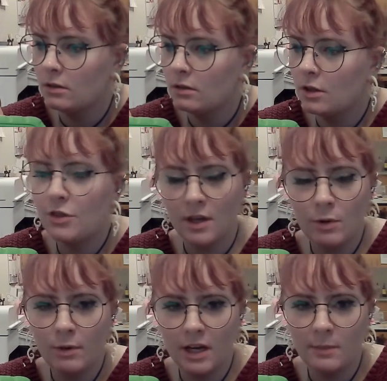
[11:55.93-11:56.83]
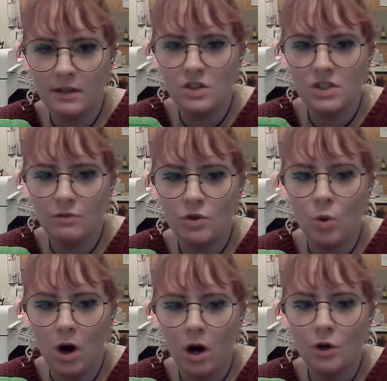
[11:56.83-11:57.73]
The thing we recommend is, if you
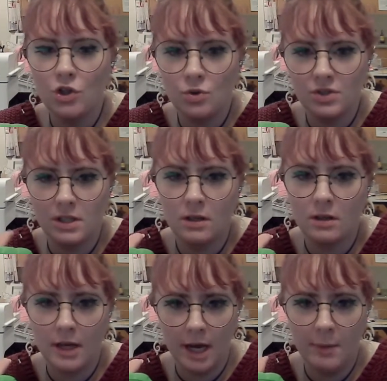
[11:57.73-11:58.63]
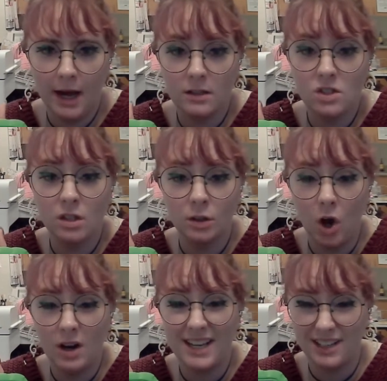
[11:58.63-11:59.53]
are using the iPads to
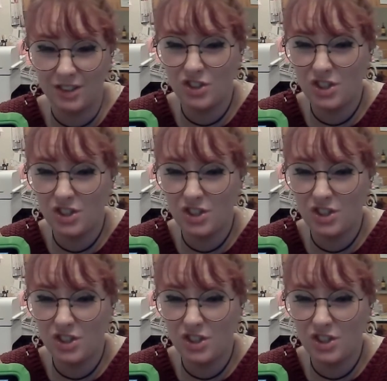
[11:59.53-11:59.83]
log into